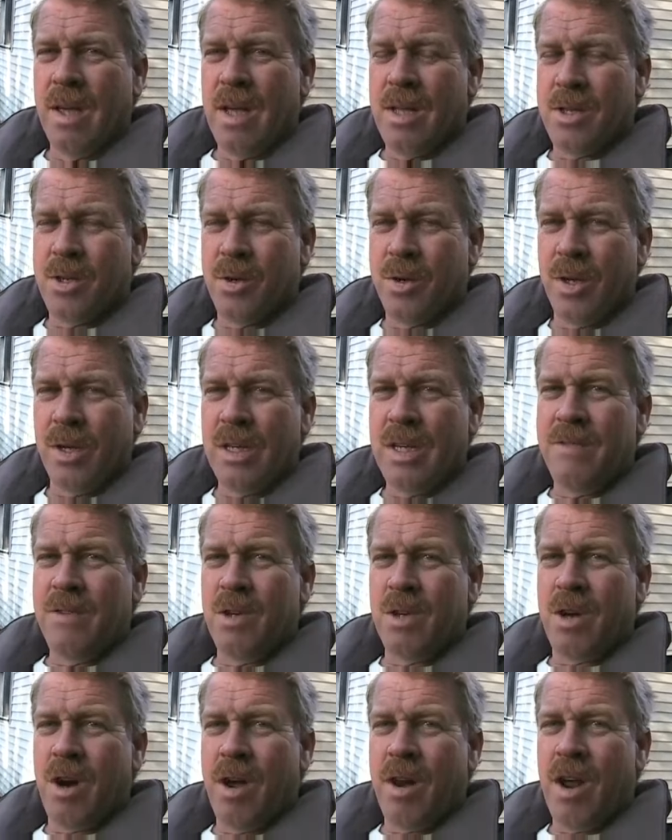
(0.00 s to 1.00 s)
and sort of leave
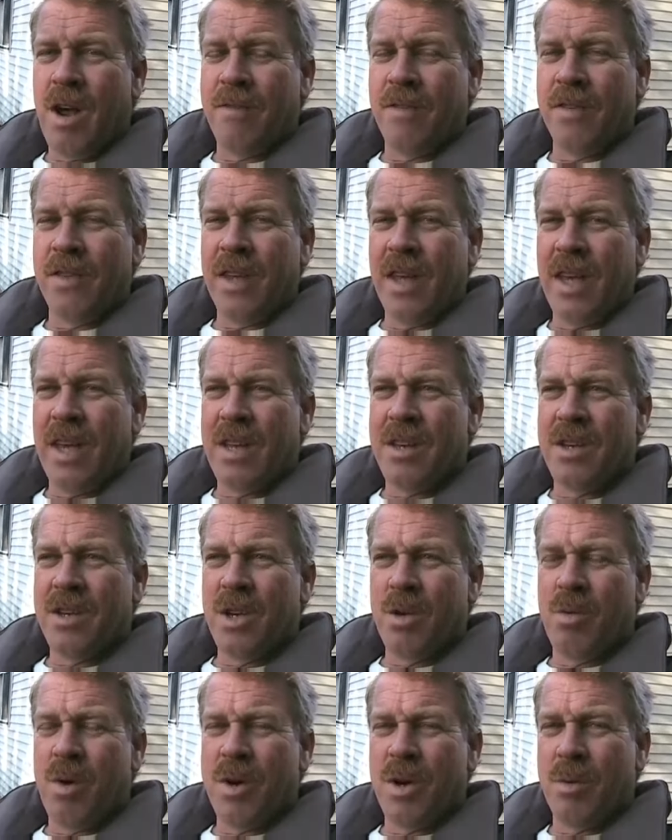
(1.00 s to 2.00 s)
you cut off at the end and
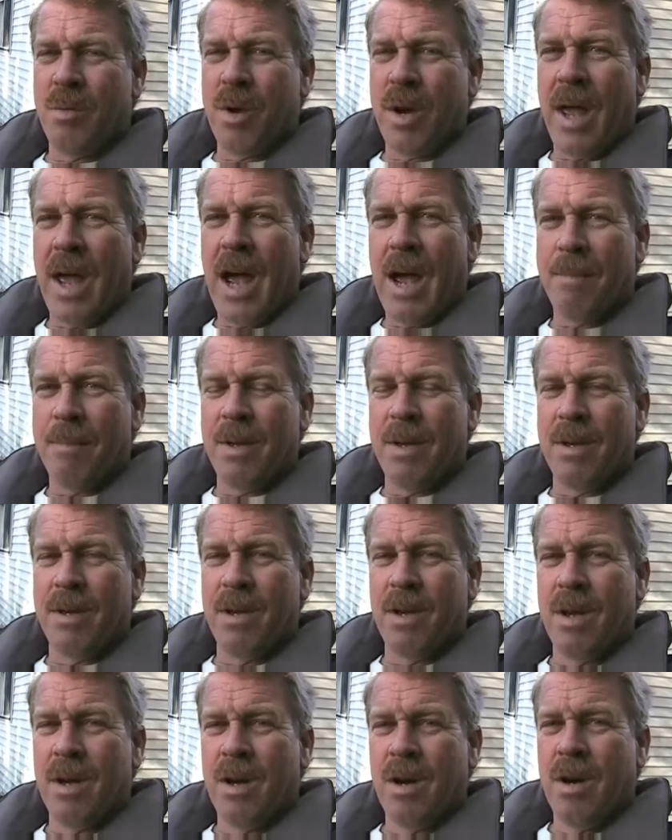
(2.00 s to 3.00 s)
you wondered what happened,
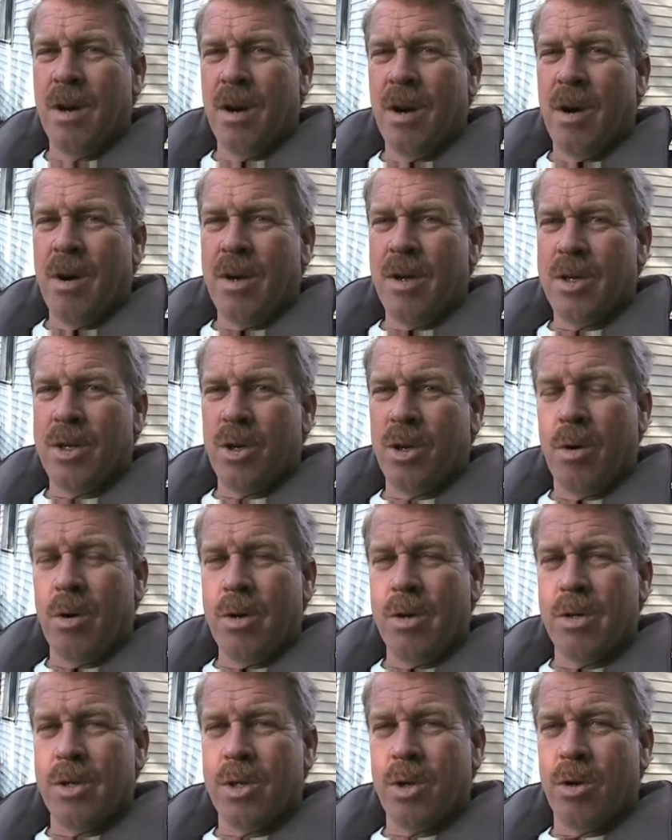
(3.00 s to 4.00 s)
or you
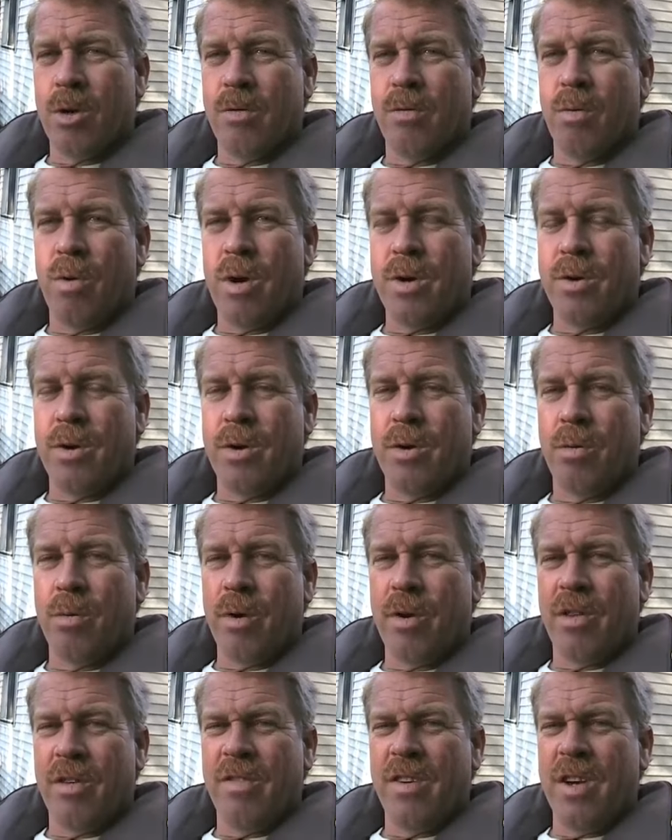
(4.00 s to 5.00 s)
sort of wondered
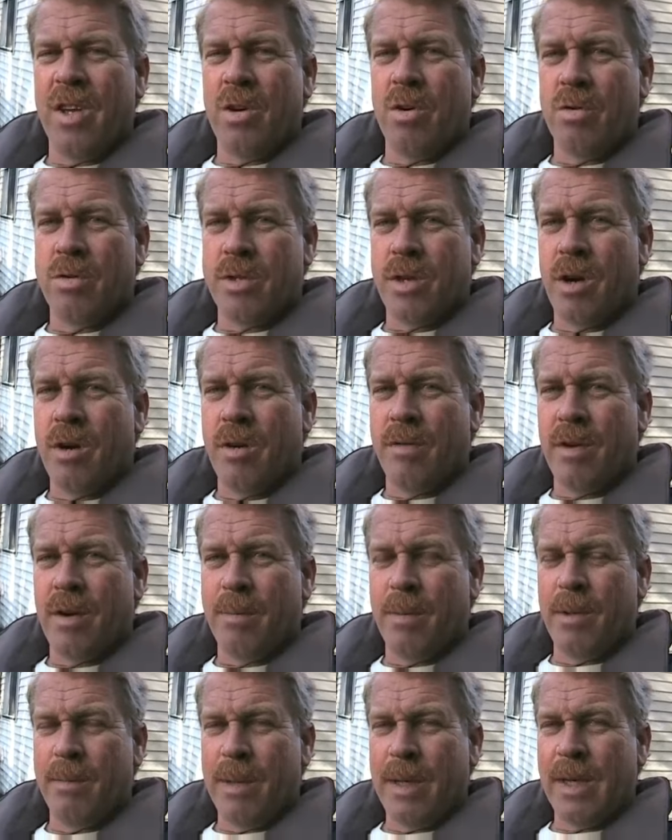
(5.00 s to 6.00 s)
where the video started
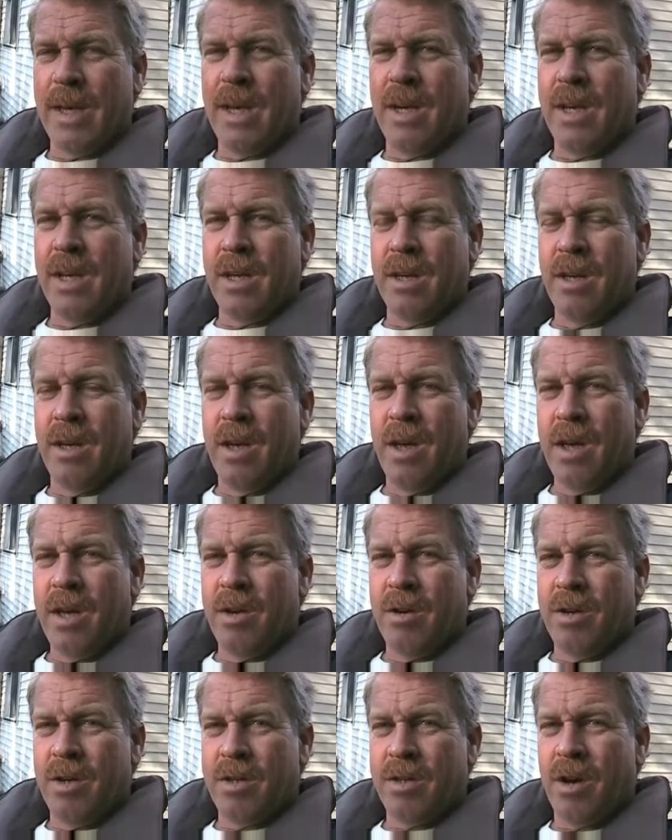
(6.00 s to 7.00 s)
from in the beginning.
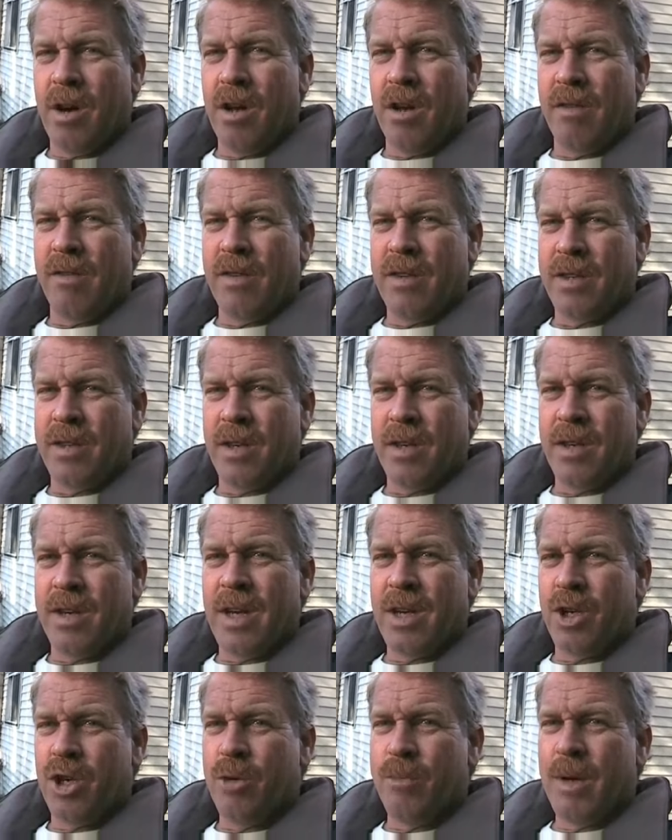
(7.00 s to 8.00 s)
You're just all of a sudden
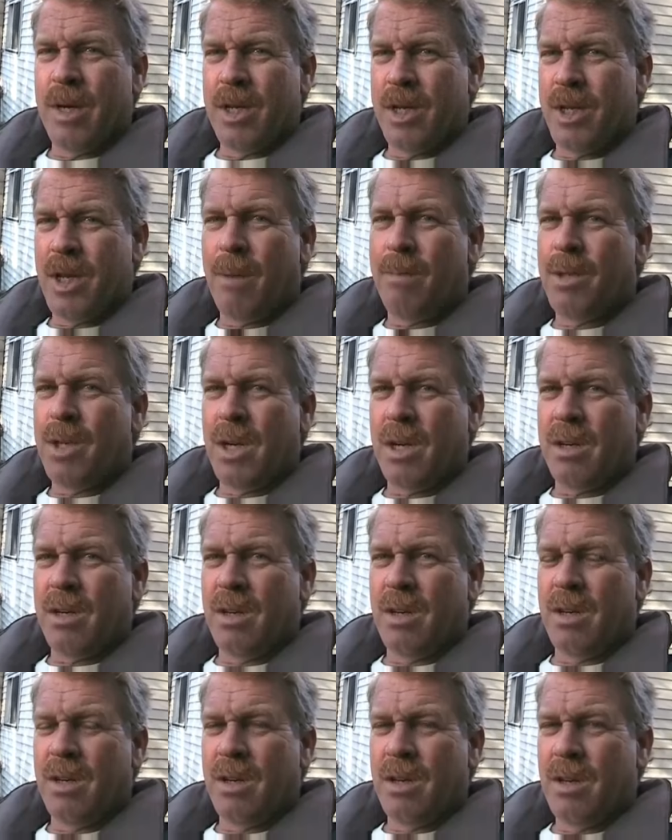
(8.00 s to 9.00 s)
at too much subject,
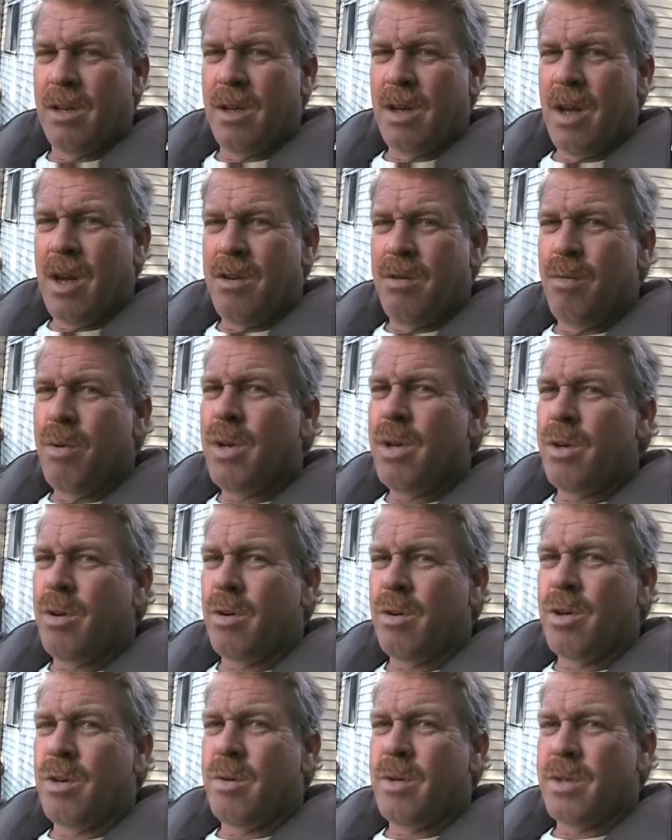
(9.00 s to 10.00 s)
and you really
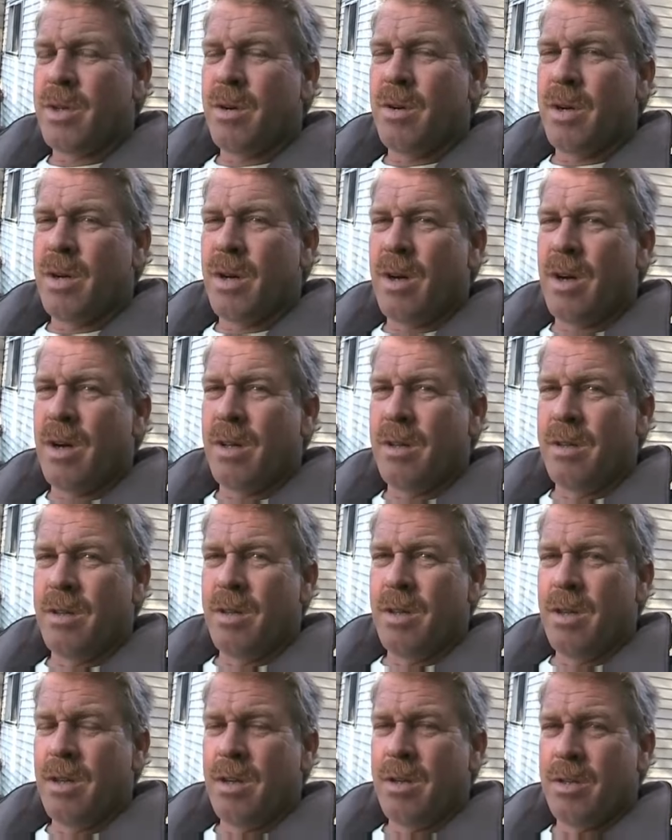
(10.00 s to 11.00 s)
don't know what's going on.
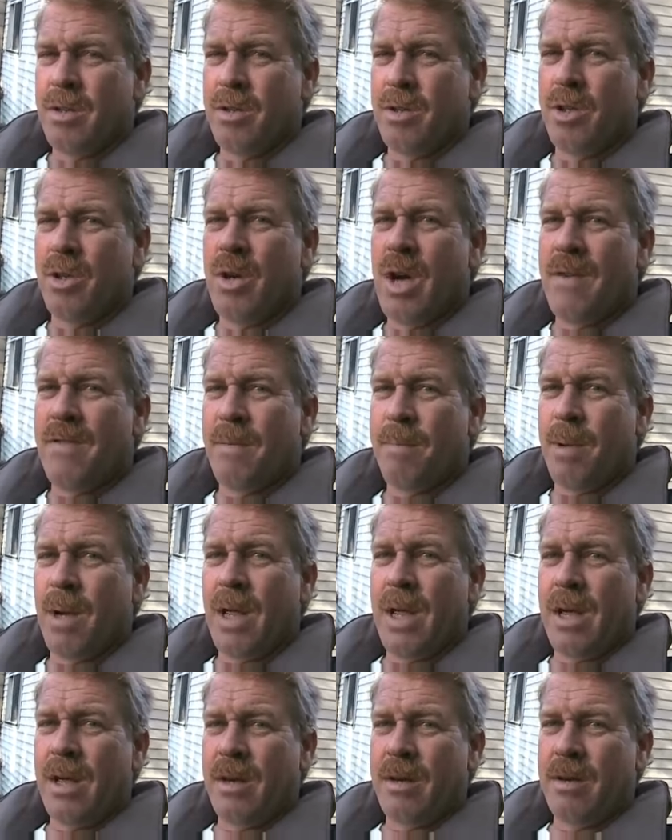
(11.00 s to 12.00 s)
So do have a
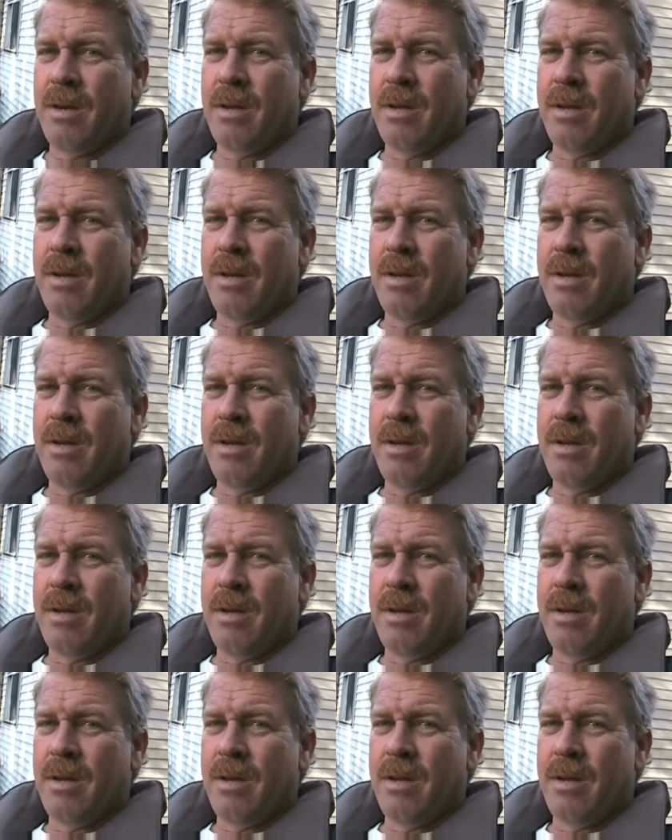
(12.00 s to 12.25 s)
plan.